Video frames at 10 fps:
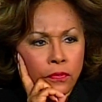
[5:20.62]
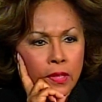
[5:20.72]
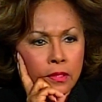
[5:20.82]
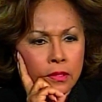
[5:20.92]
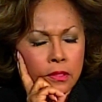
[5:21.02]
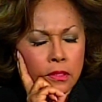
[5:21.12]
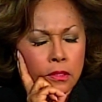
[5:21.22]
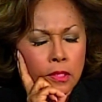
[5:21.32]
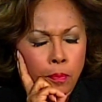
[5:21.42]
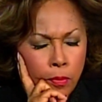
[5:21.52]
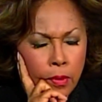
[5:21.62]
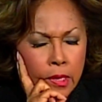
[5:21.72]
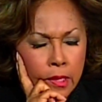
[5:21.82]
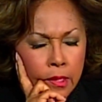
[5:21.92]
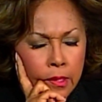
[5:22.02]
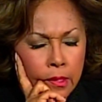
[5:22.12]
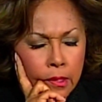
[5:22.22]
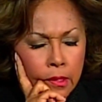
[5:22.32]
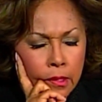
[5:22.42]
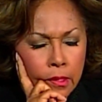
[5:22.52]
felt separated
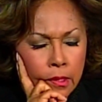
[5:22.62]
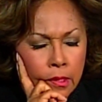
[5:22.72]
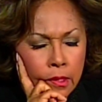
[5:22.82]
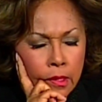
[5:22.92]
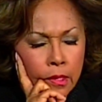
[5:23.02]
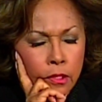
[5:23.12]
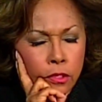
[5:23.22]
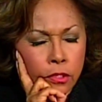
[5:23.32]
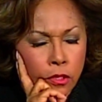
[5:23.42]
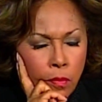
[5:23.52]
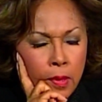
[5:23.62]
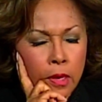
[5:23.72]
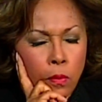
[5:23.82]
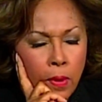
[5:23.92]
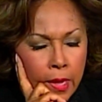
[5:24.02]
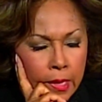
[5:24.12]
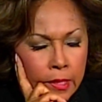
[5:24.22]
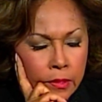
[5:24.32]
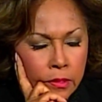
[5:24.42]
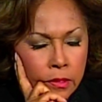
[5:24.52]
in so many
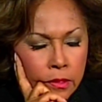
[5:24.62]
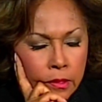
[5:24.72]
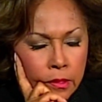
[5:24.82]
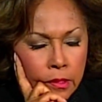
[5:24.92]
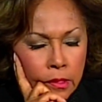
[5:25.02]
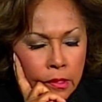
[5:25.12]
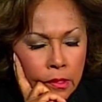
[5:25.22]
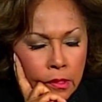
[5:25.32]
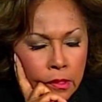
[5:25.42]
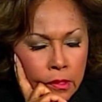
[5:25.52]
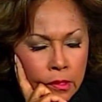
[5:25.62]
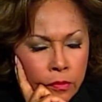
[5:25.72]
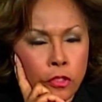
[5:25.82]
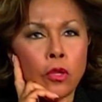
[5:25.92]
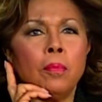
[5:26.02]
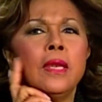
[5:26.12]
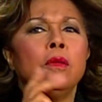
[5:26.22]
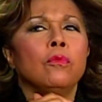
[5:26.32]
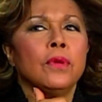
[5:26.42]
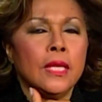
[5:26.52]
ways, for so many
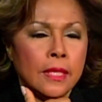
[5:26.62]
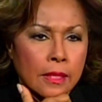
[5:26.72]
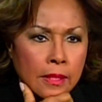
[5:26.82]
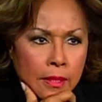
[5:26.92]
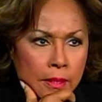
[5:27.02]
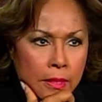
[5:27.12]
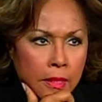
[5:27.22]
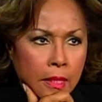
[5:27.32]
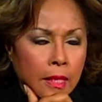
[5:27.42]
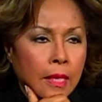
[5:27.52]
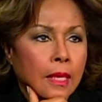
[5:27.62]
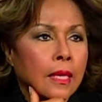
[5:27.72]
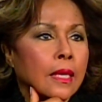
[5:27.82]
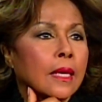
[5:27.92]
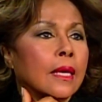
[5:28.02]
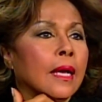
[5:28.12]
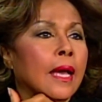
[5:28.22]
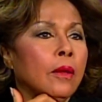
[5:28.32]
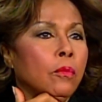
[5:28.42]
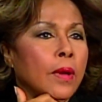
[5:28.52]
reasons.
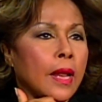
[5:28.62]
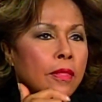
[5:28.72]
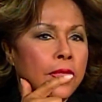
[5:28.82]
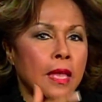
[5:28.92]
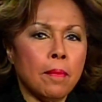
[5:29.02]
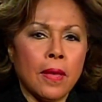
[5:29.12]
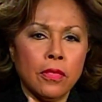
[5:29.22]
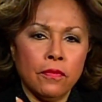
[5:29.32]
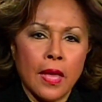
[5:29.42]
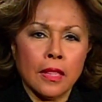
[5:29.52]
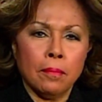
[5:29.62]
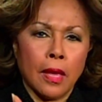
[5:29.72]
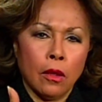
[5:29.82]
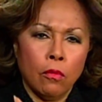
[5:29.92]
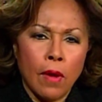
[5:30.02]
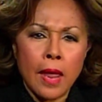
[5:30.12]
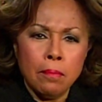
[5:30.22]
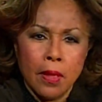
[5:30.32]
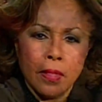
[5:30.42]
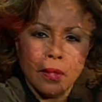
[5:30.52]
And when I think about the fact that my
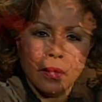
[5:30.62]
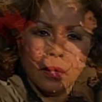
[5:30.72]
grandmother